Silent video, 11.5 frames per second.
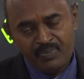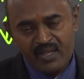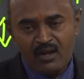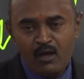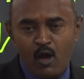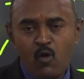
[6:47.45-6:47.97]

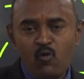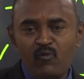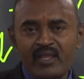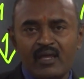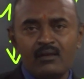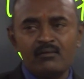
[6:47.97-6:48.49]
and how we
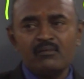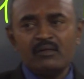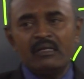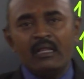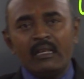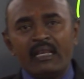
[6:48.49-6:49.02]
can
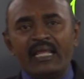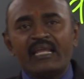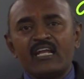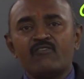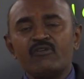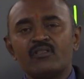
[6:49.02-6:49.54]
link
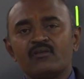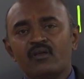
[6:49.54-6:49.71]
it with